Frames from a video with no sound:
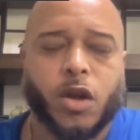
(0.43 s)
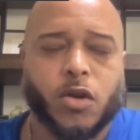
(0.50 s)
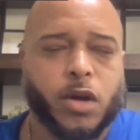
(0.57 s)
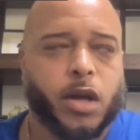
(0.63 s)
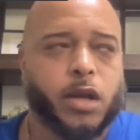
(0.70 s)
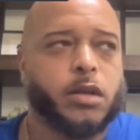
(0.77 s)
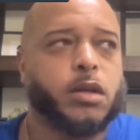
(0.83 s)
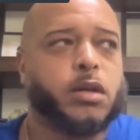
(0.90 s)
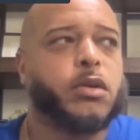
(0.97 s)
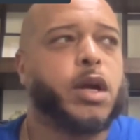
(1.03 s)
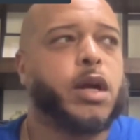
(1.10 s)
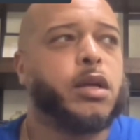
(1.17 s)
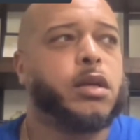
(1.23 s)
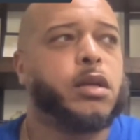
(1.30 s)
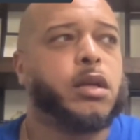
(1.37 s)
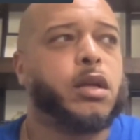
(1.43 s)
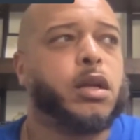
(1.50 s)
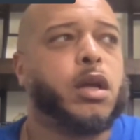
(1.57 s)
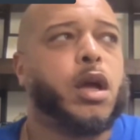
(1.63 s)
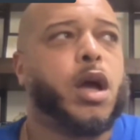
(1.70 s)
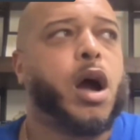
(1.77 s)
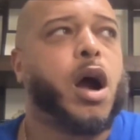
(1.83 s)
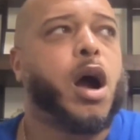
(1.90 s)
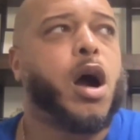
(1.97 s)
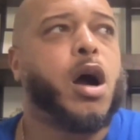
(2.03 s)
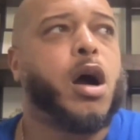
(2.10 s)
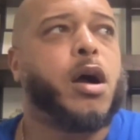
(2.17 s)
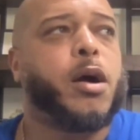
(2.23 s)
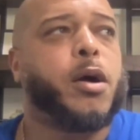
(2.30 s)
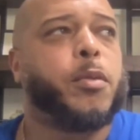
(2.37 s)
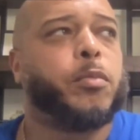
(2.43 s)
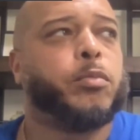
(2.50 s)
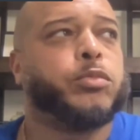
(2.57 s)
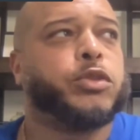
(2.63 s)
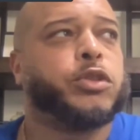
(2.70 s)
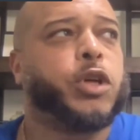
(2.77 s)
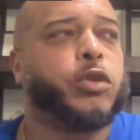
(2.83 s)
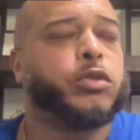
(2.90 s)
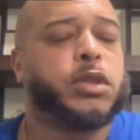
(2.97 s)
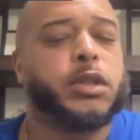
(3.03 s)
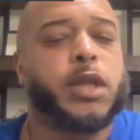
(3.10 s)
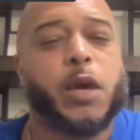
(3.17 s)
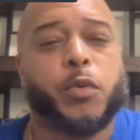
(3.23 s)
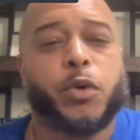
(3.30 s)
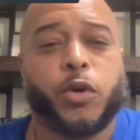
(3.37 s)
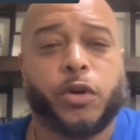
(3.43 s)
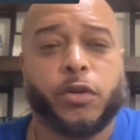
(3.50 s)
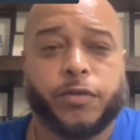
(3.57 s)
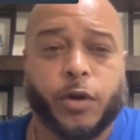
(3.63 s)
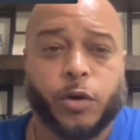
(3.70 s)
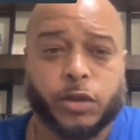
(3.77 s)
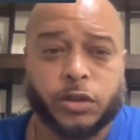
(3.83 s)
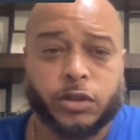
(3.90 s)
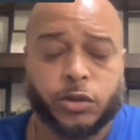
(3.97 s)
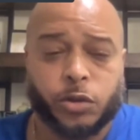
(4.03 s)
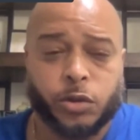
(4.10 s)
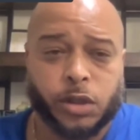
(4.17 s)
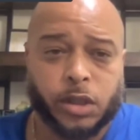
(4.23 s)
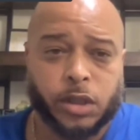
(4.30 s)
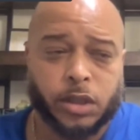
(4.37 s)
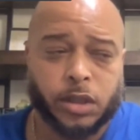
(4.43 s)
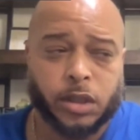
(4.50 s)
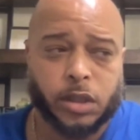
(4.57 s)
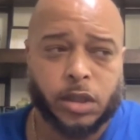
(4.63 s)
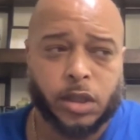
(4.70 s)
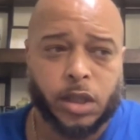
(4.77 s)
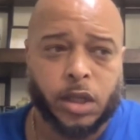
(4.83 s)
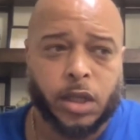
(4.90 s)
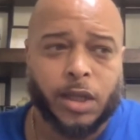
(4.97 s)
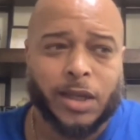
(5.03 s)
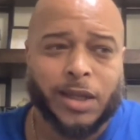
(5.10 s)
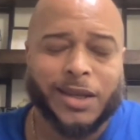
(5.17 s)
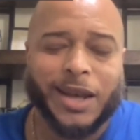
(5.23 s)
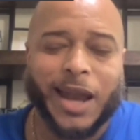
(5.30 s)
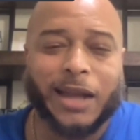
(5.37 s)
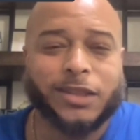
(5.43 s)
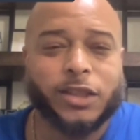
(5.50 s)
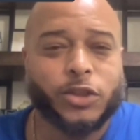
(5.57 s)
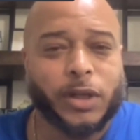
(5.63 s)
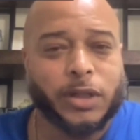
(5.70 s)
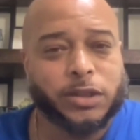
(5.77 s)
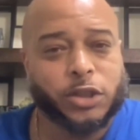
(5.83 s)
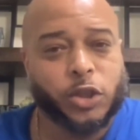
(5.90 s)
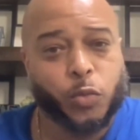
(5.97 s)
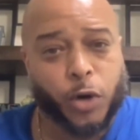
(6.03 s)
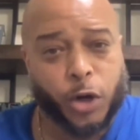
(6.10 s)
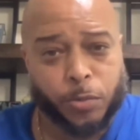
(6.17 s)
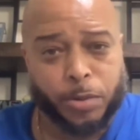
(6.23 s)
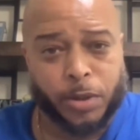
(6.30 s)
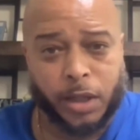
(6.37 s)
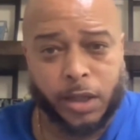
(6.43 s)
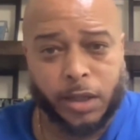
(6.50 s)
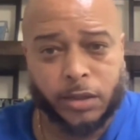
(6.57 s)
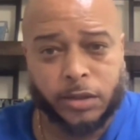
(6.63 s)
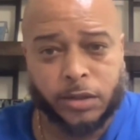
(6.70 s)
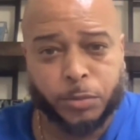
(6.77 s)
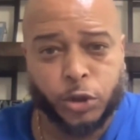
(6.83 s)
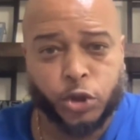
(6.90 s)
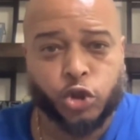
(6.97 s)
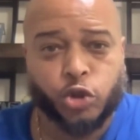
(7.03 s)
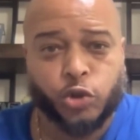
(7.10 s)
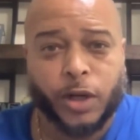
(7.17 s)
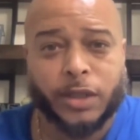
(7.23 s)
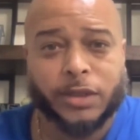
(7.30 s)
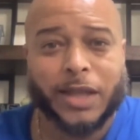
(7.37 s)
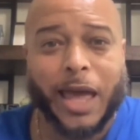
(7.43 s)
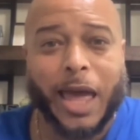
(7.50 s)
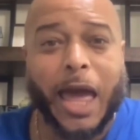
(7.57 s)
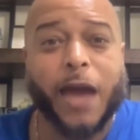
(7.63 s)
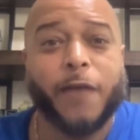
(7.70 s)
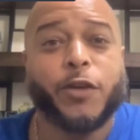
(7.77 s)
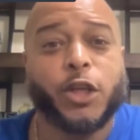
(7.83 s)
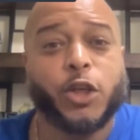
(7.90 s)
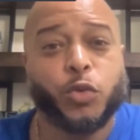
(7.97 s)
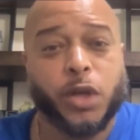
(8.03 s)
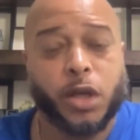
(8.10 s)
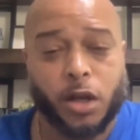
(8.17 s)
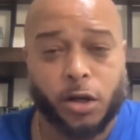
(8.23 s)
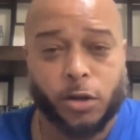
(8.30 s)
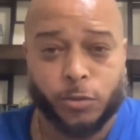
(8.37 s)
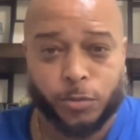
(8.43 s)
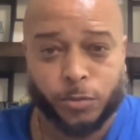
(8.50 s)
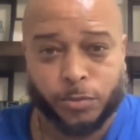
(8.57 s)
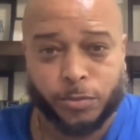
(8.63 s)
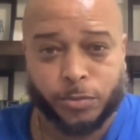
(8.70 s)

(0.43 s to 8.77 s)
Okay. Okay. So today we're going to focus on not stress in the workplace, but stress after work,